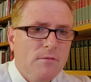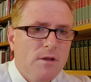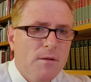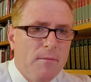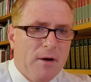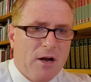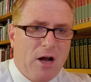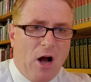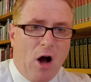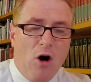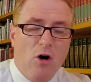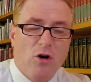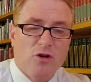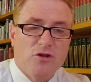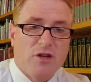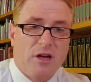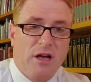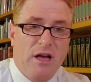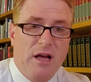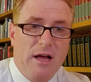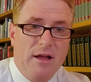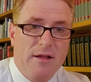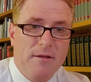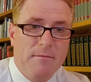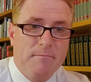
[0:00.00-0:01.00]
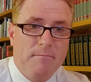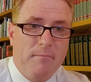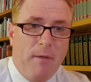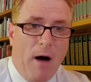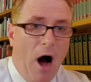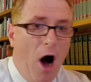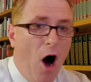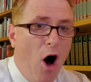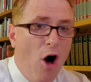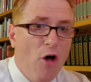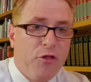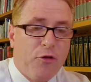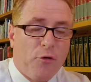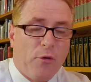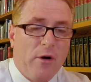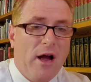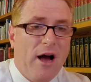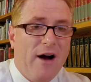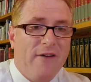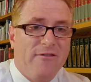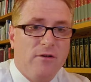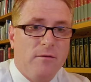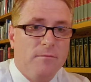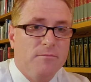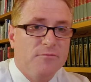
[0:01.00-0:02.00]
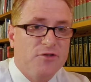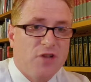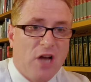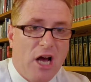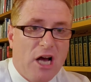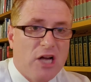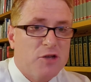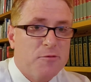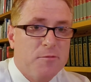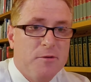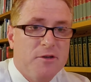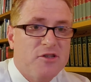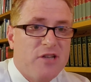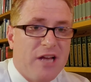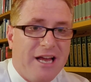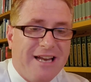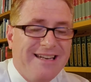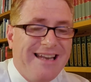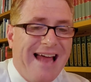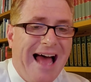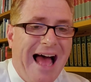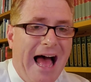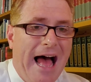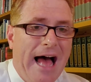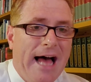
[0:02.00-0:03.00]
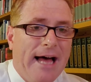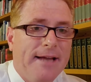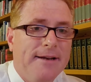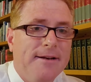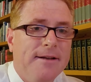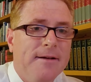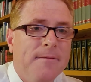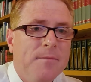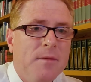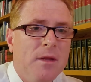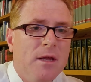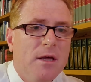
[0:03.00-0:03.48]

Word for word: because all three of them's husbands had died.